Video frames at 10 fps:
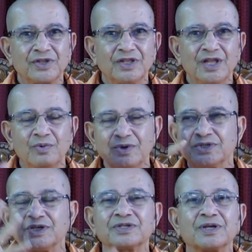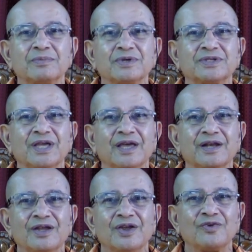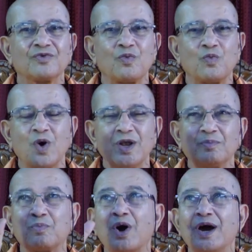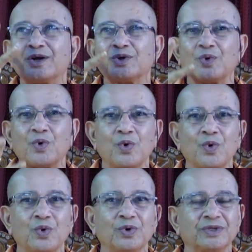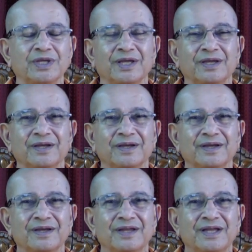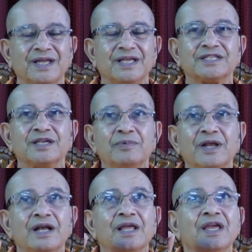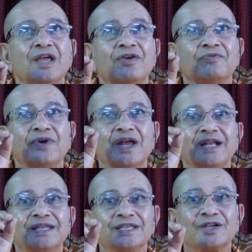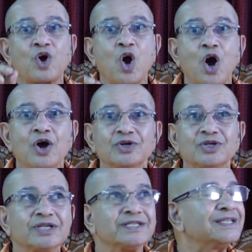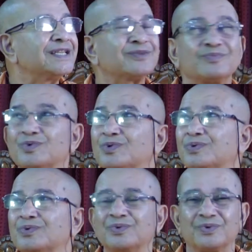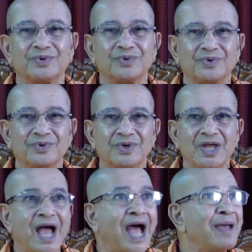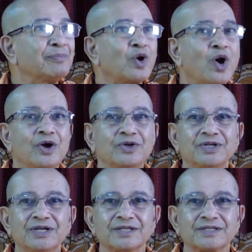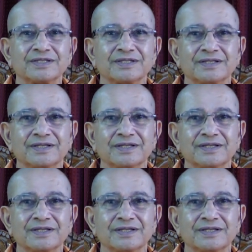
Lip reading: Nervous system is there from one point to whole thing. Similarly, where does the consciousness move? I am conscious.